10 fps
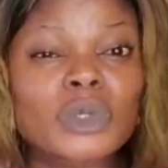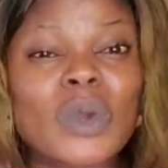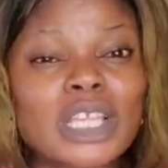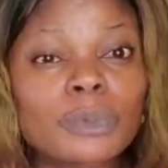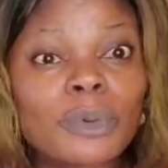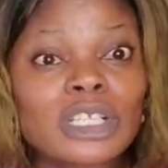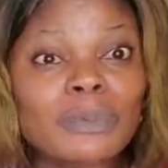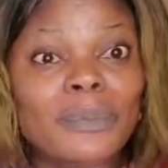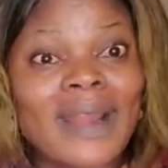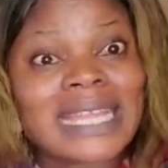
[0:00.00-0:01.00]
where sport
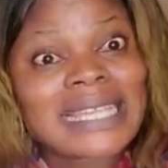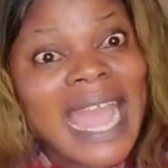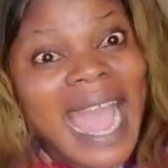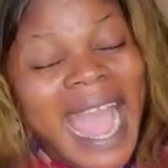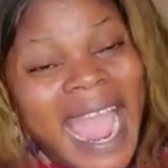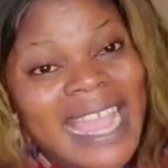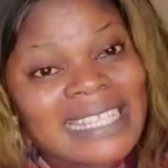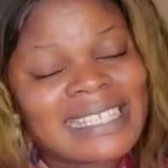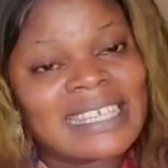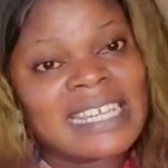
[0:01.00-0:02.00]
bright
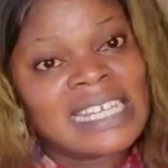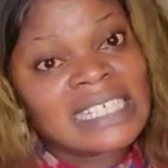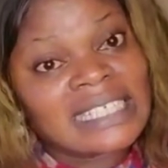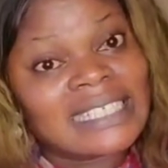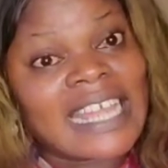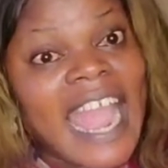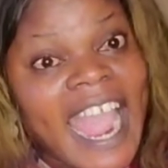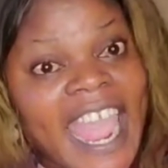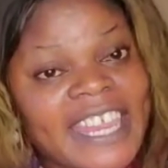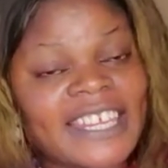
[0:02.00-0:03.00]
hides their
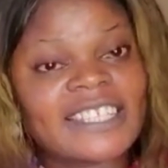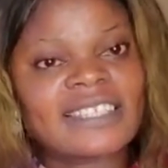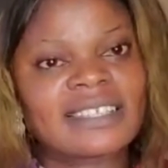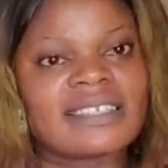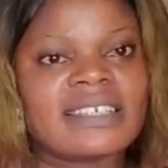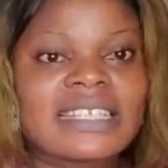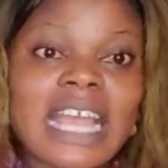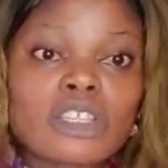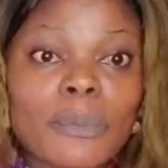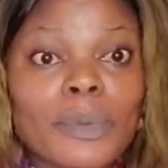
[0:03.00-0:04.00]
identity. They
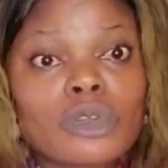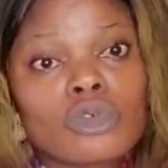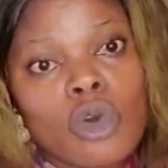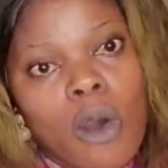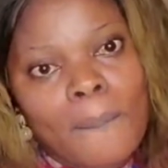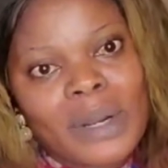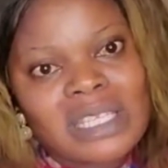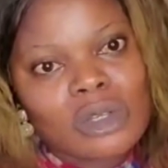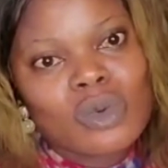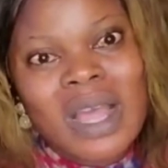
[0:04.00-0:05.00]
are supposed to
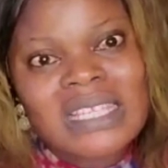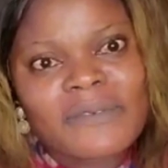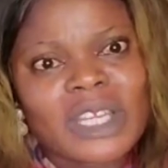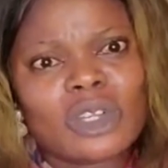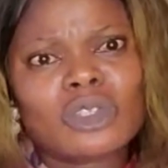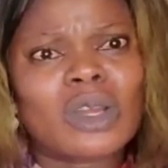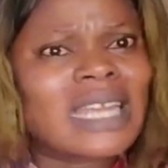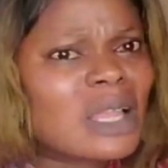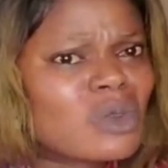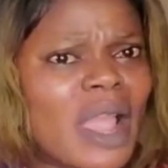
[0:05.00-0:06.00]
cooperate in school as if they don't talk.
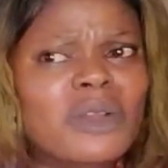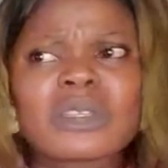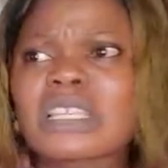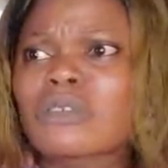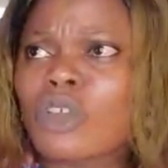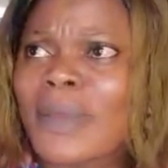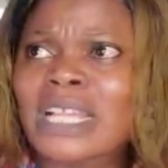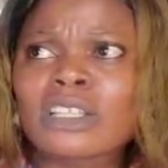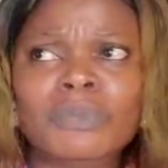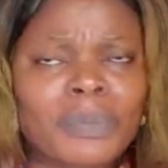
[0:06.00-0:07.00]
That's why you see so
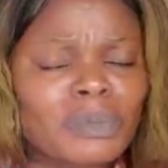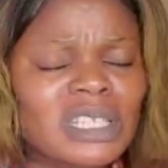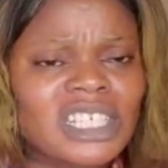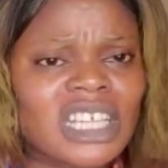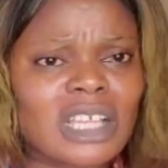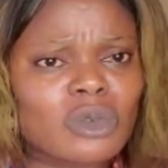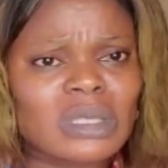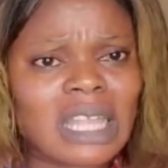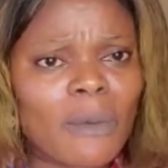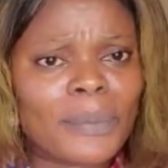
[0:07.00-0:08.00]
many teachers who
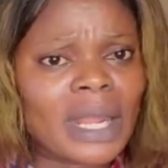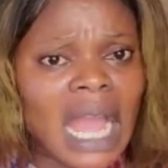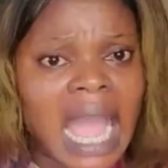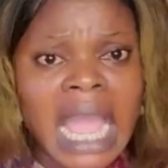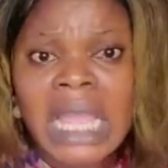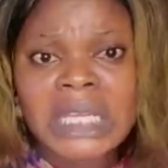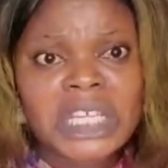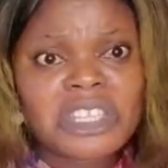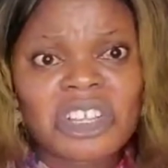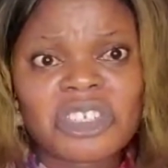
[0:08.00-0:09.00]
tell parents,
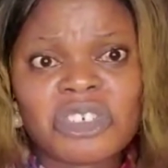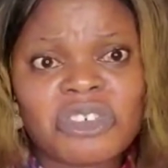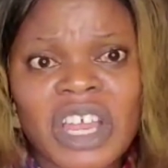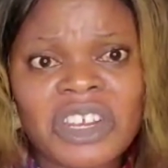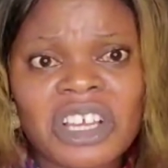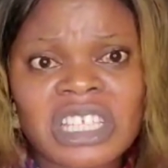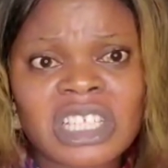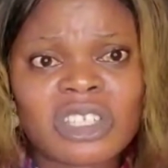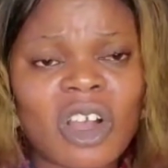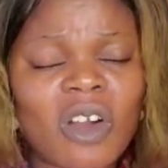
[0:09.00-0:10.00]
this your children
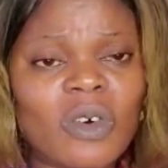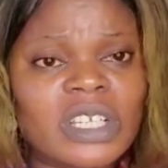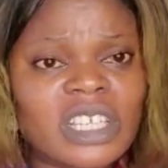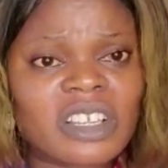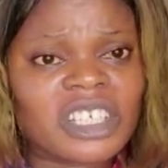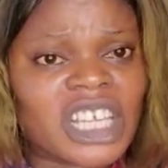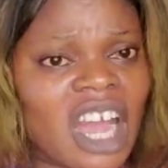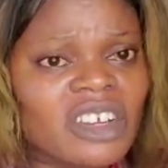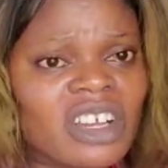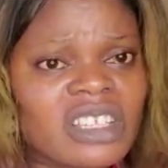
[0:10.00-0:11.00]
doesn't talk, or this your
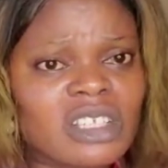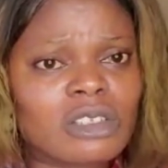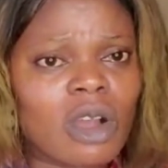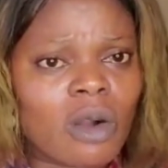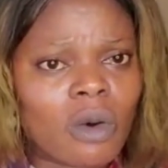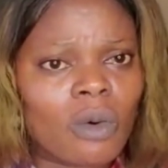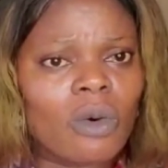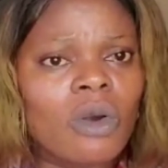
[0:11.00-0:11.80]
child doesn't talk, or